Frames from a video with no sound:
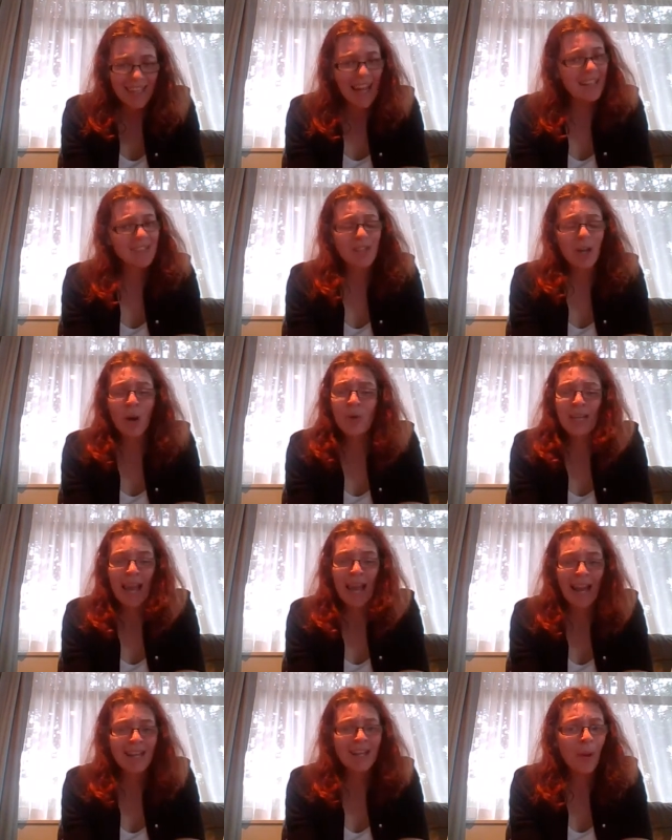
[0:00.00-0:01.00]
and it's
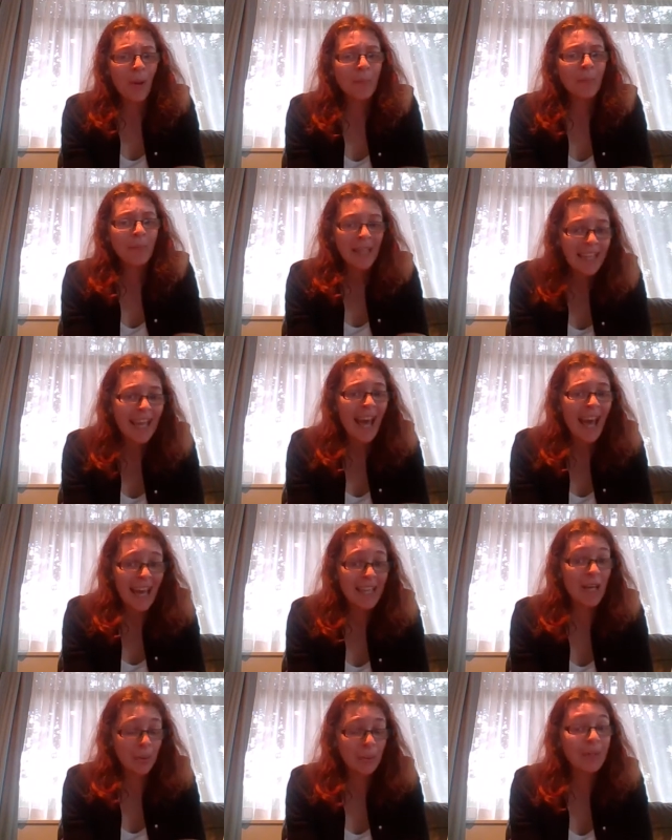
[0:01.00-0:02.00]
okay to not be
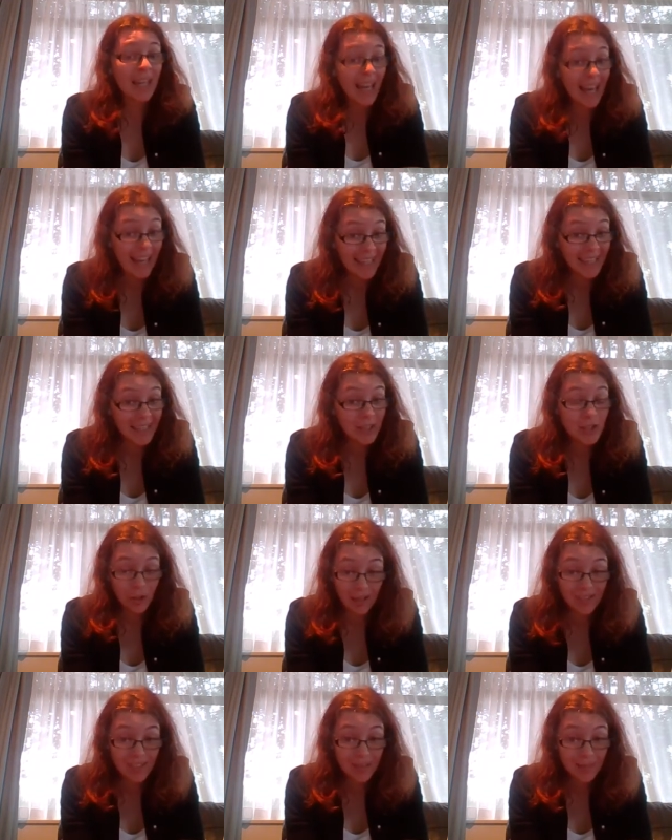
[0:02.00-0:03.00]
a-okay.
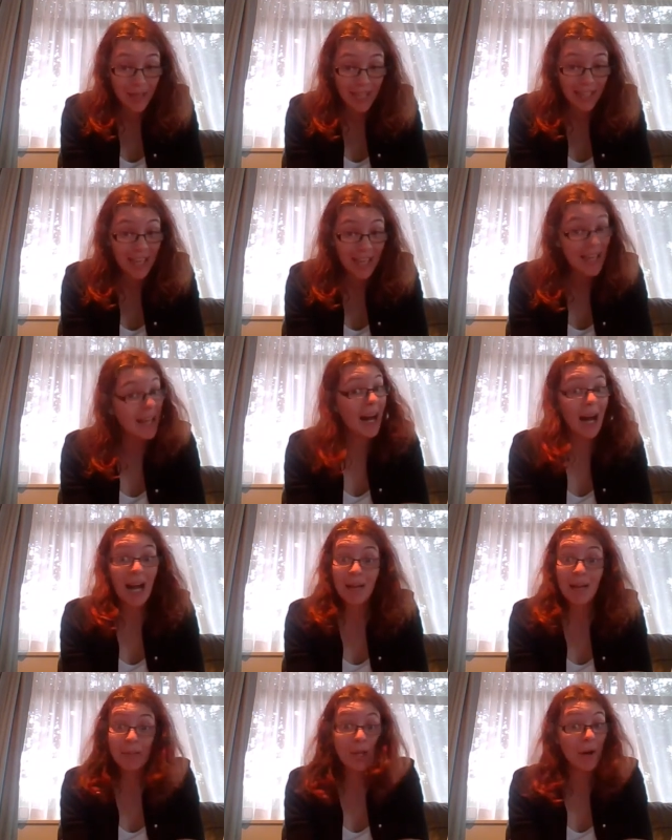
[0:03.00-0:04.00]
Trust me,
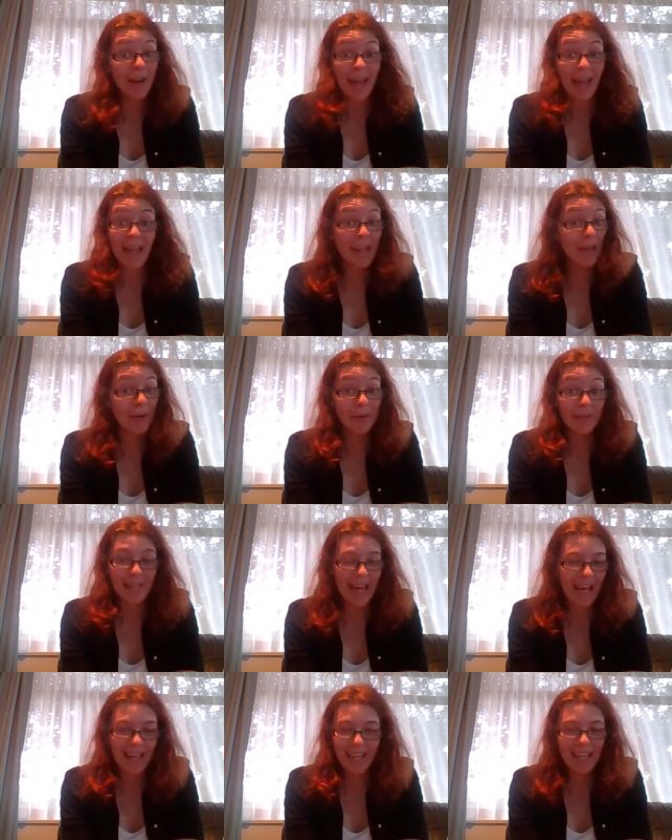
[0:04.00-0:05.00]
I'm not
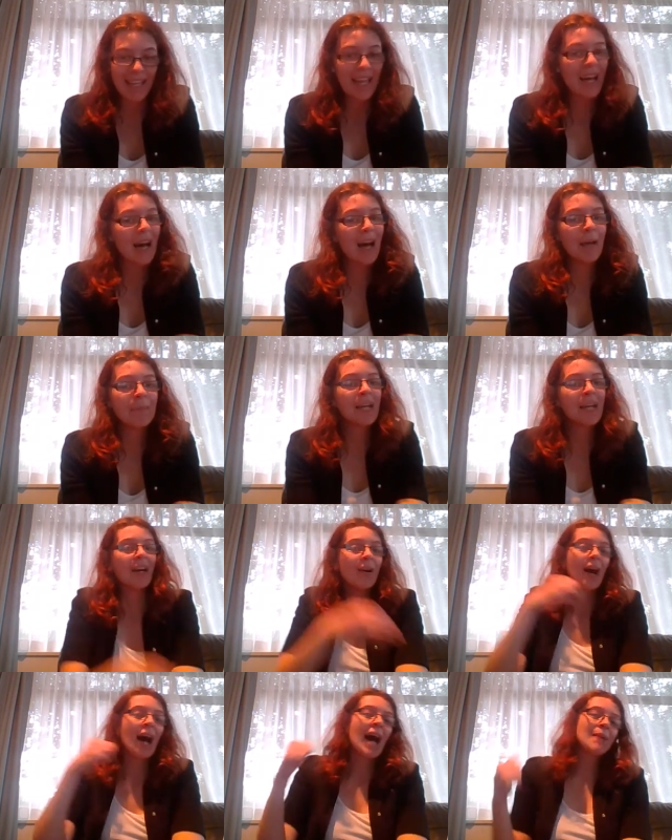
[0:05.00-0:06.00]
a-okay. I might
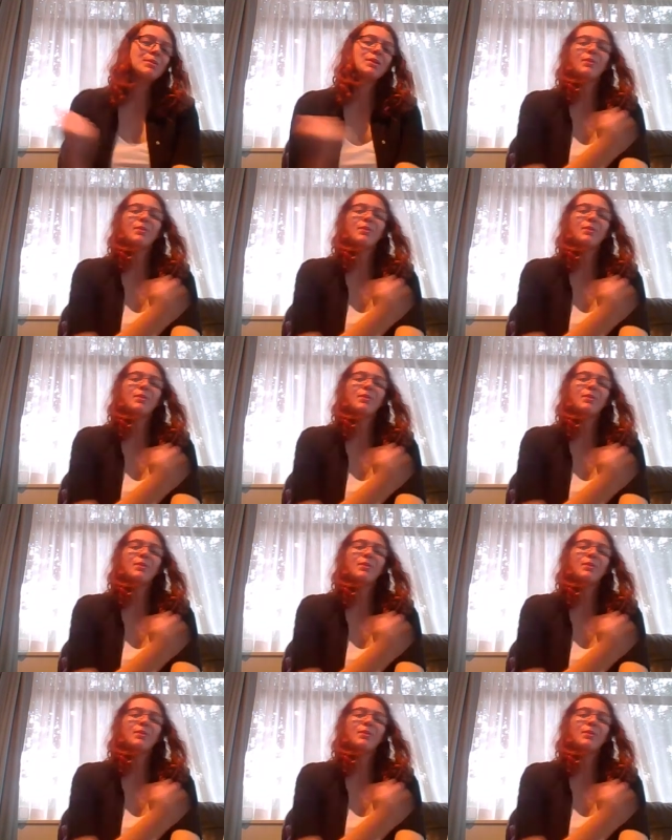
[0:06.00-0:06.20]
go, I'm